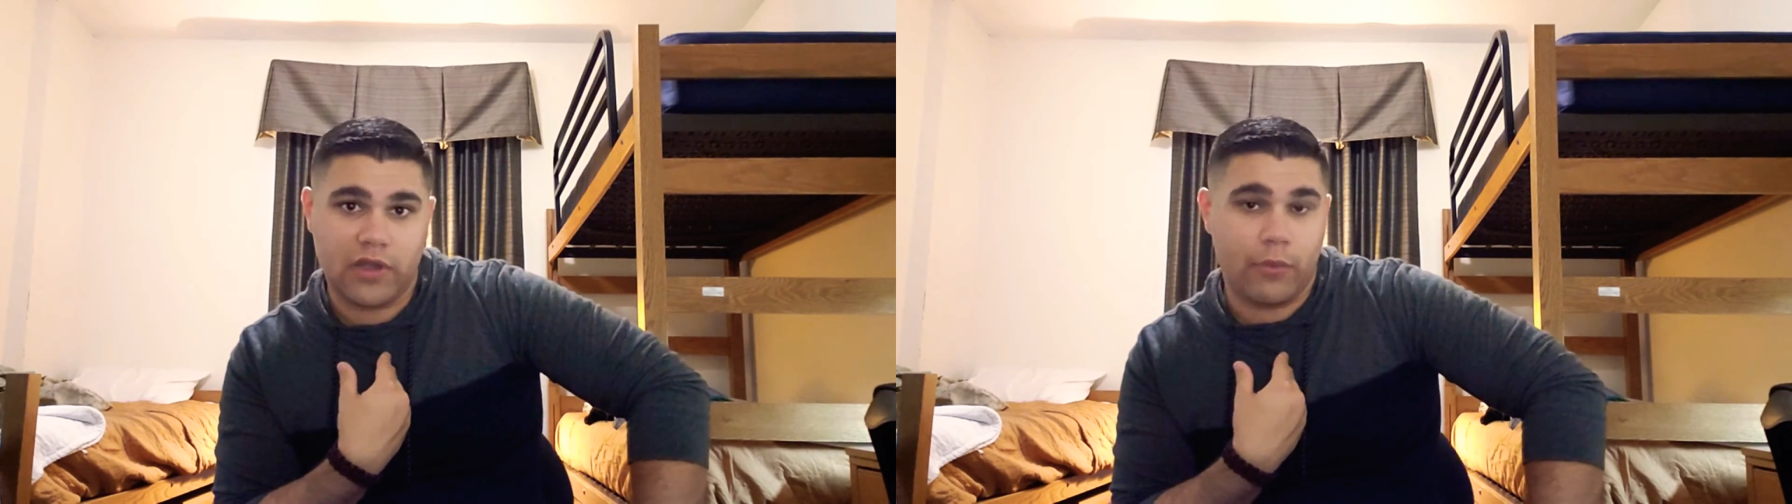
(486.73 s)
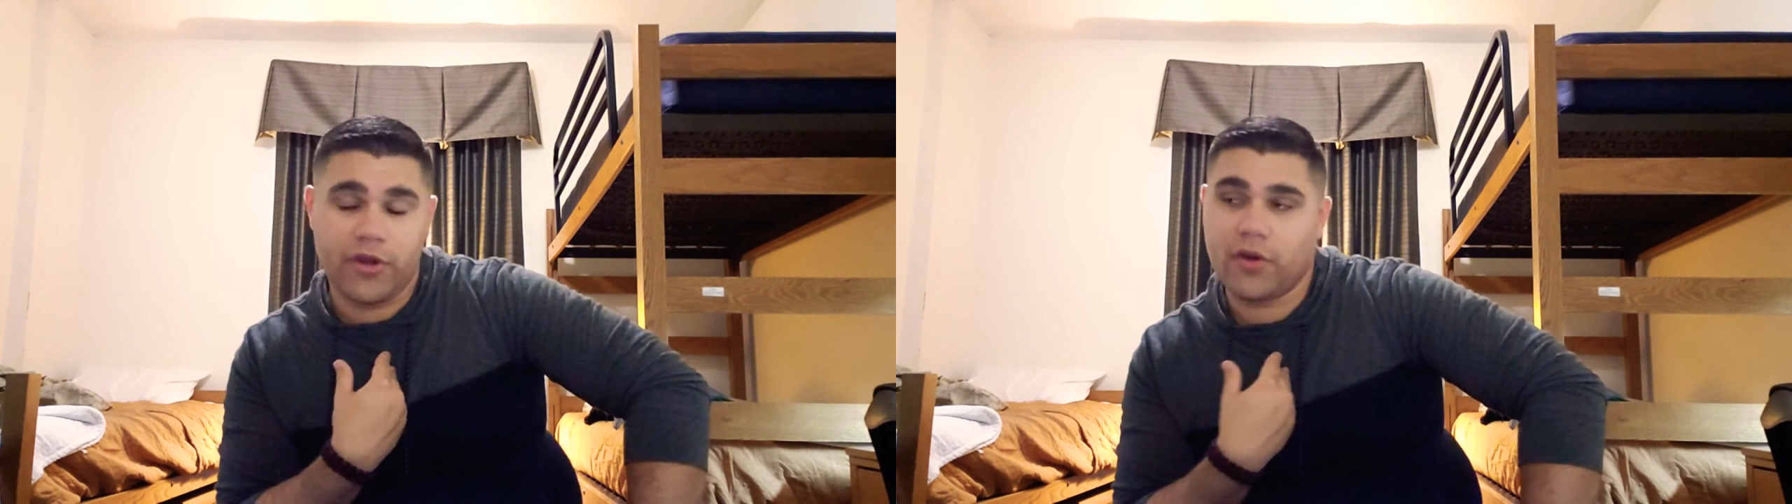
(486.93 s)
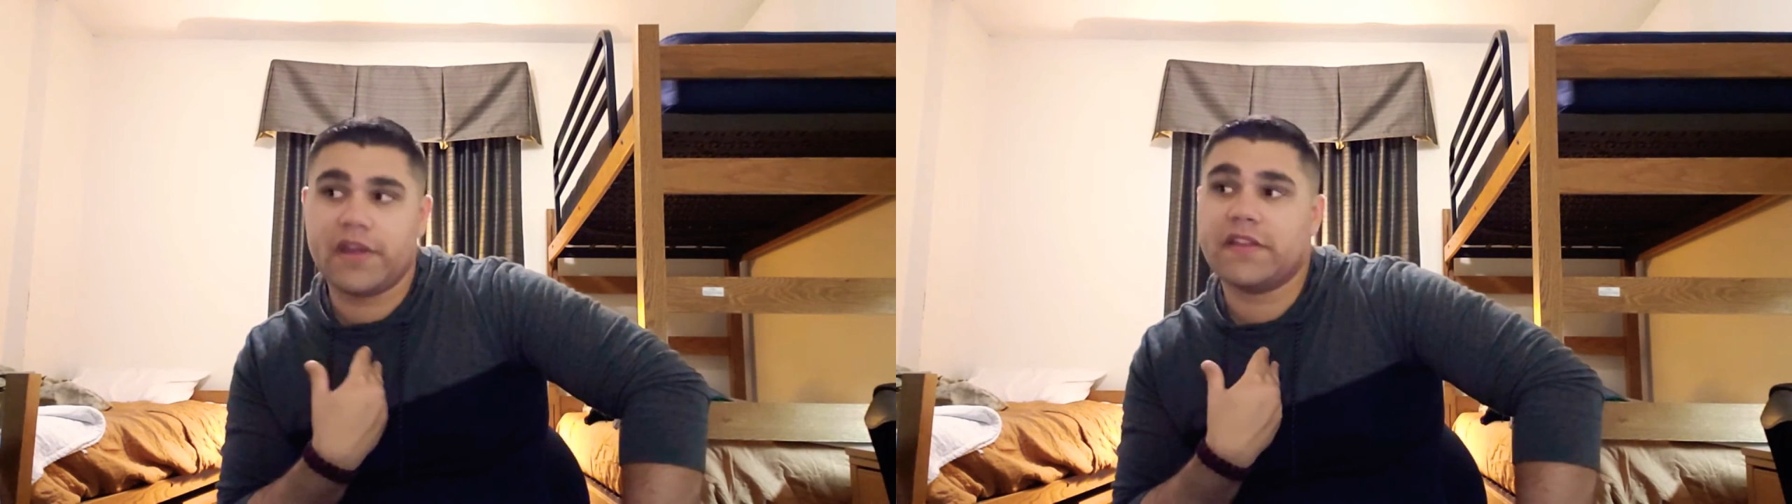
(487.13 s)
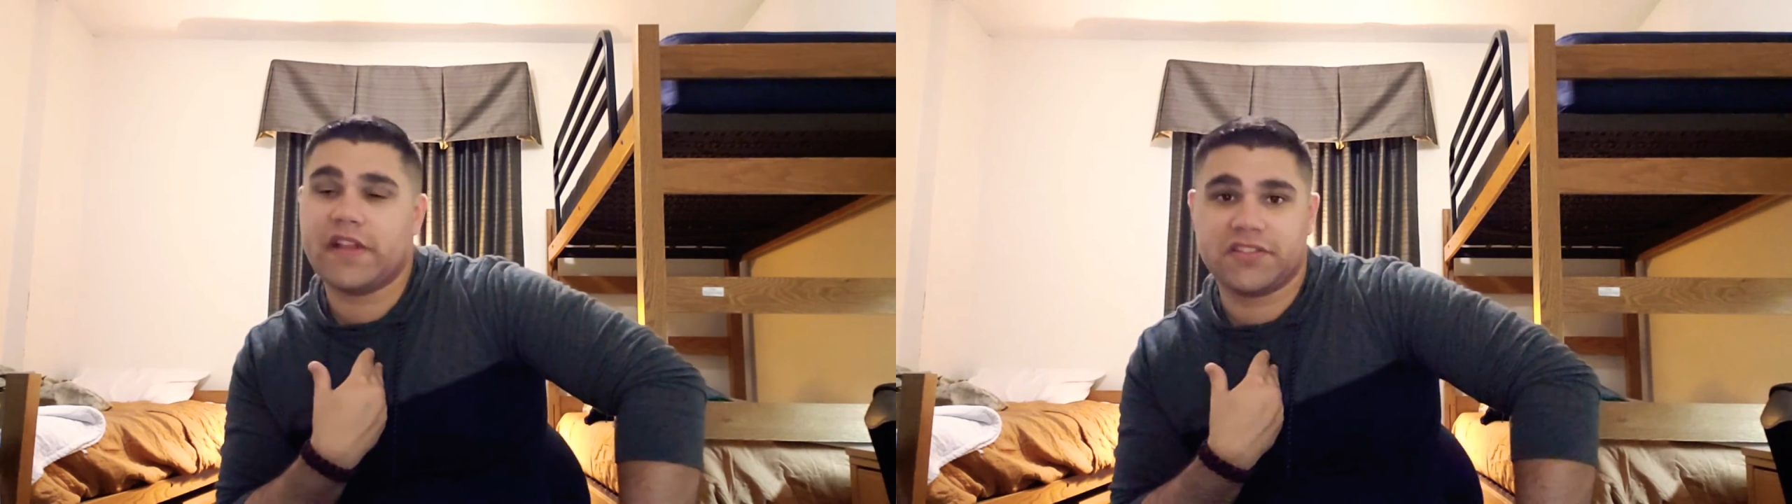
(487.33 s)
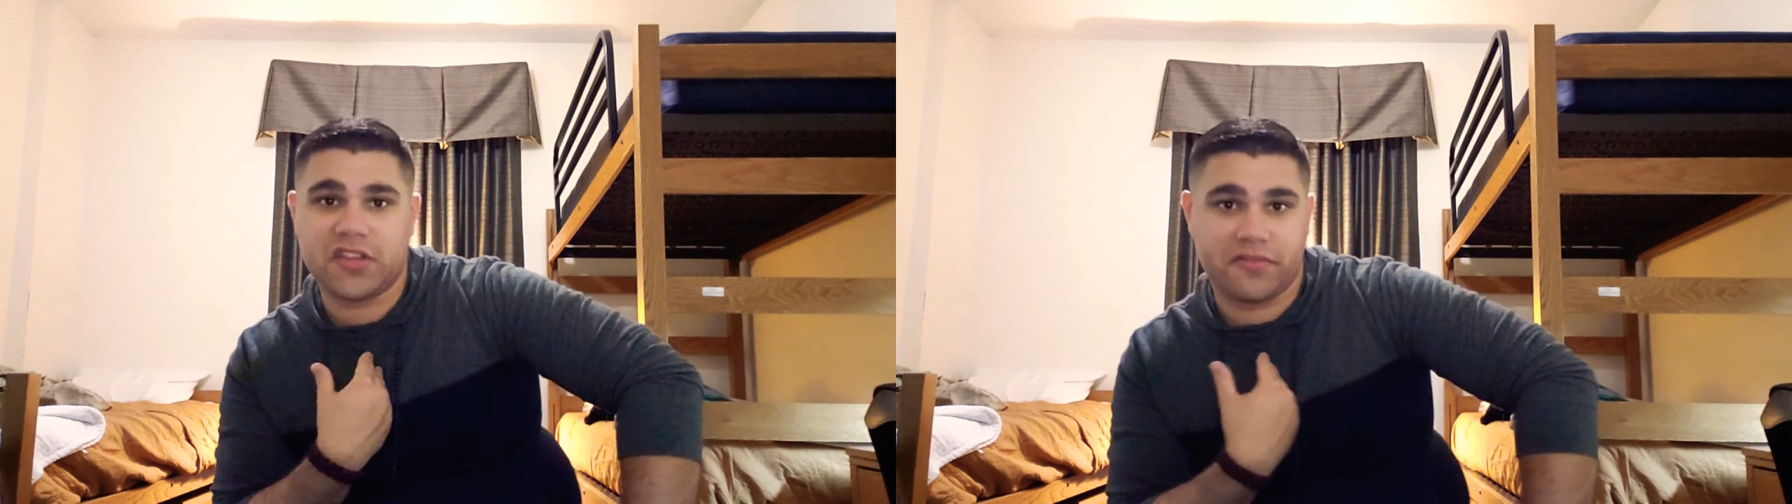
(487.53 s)
I wouldn't know any of
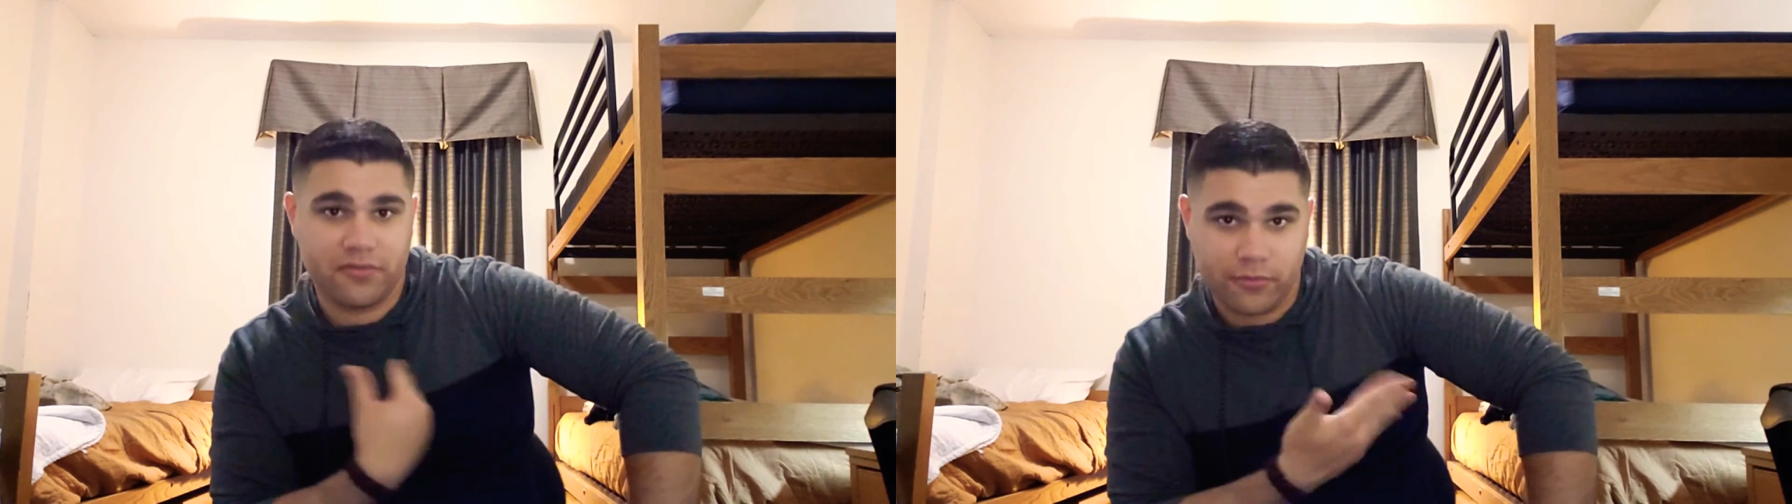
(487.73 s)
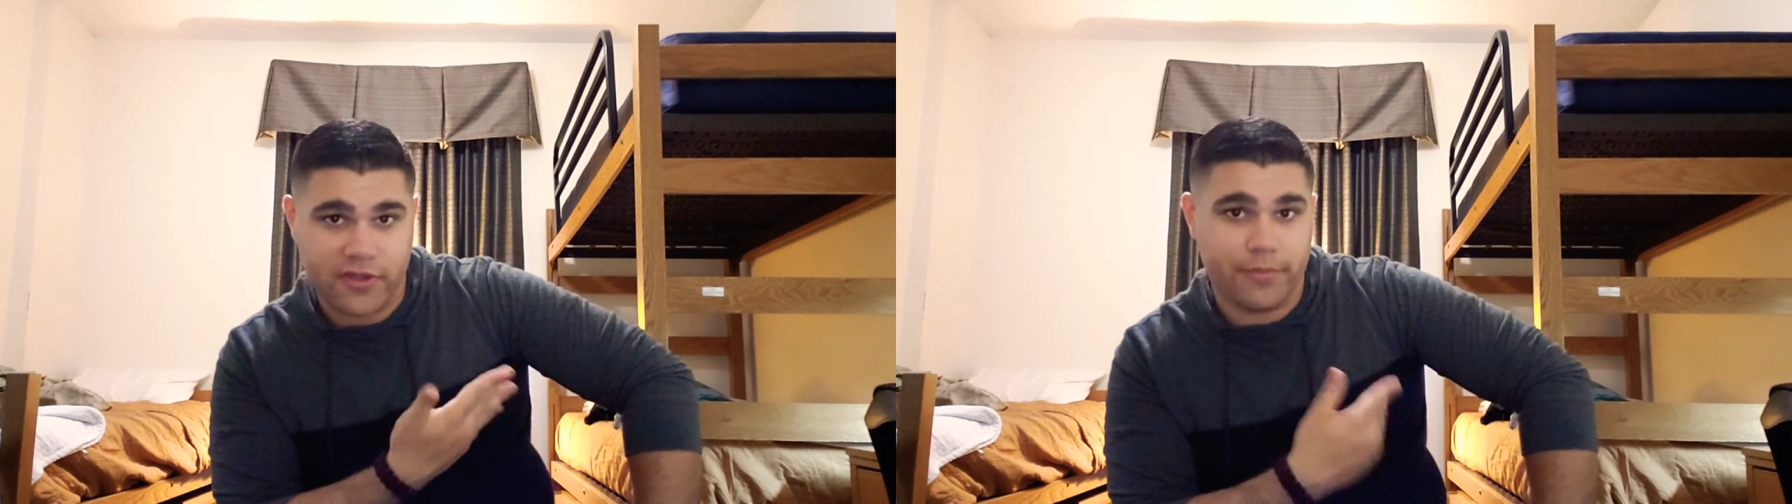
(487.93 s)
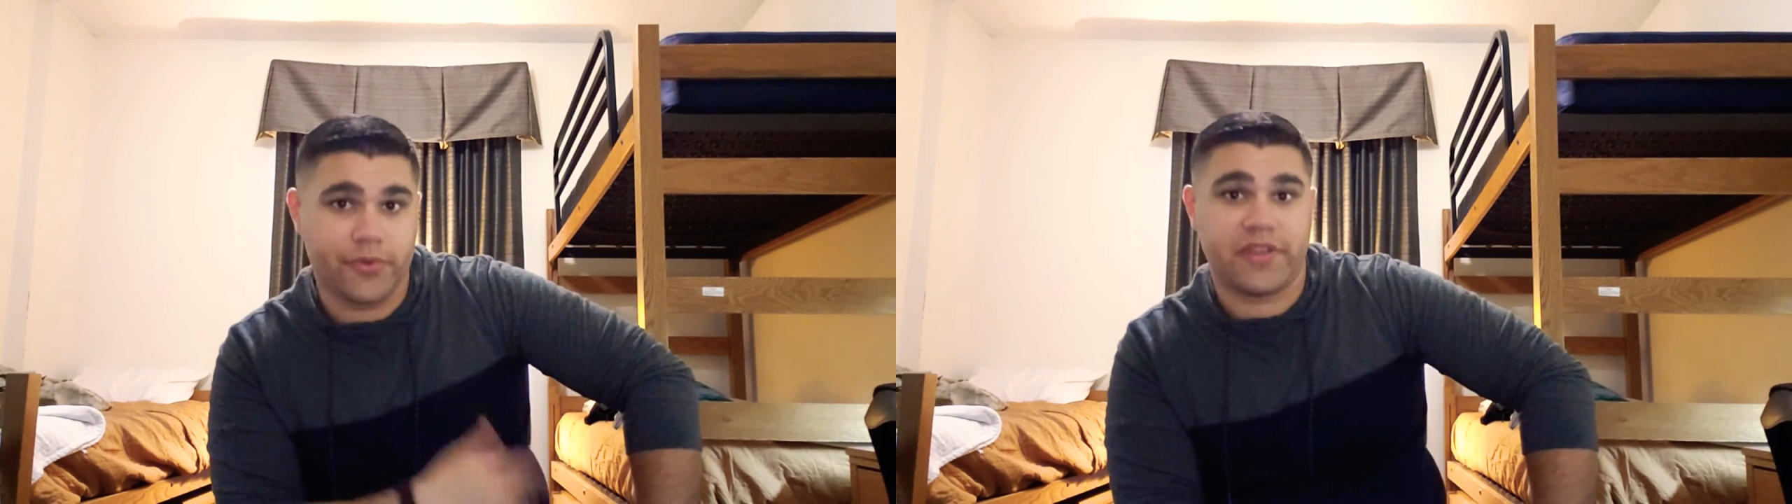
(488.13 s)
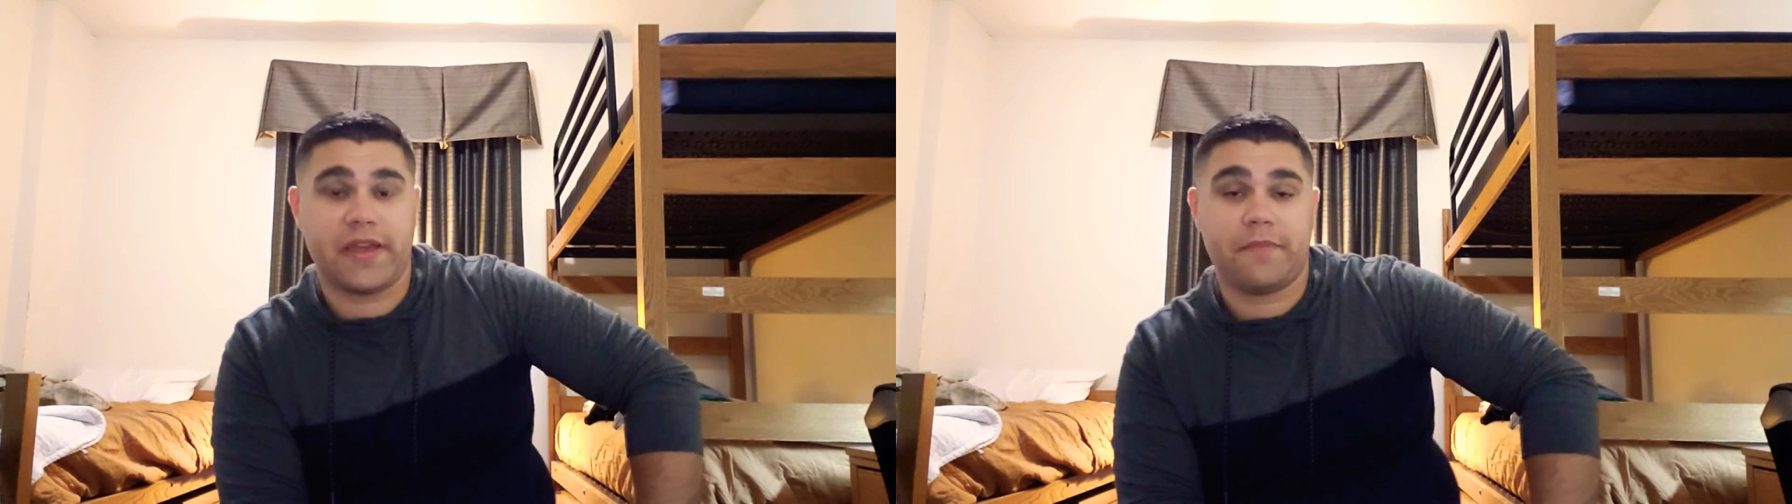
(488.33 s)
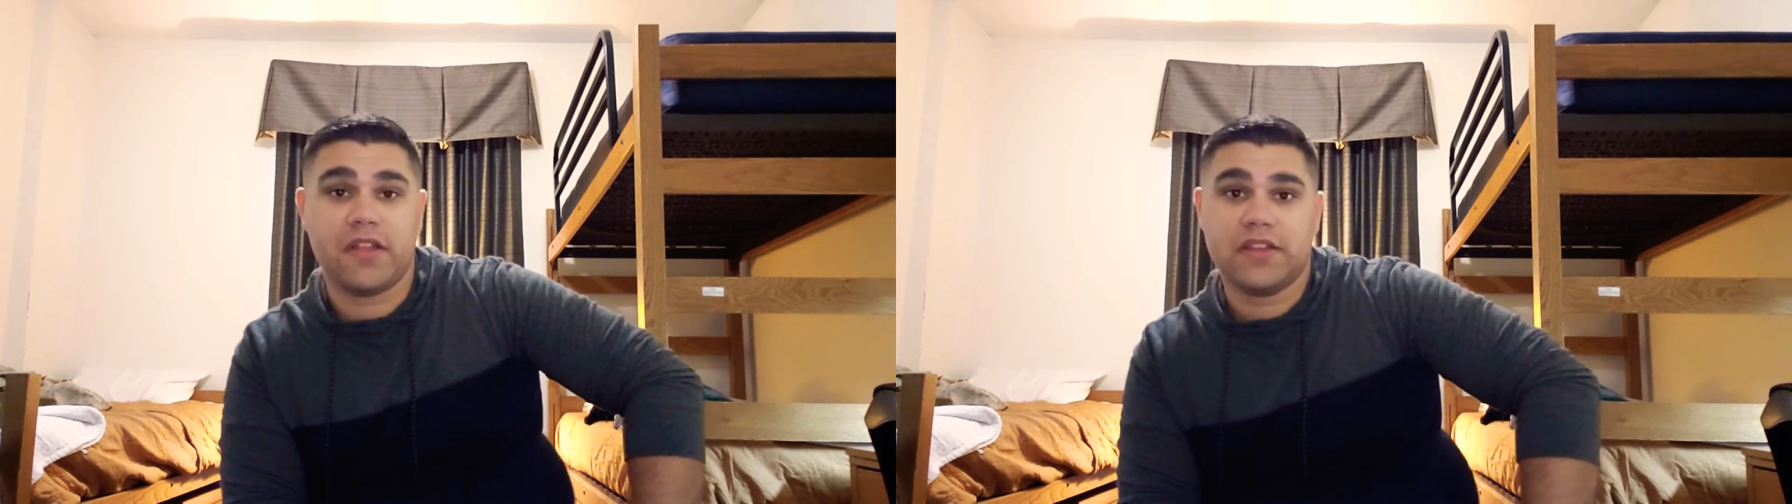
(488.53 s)
that stuff without boot camp.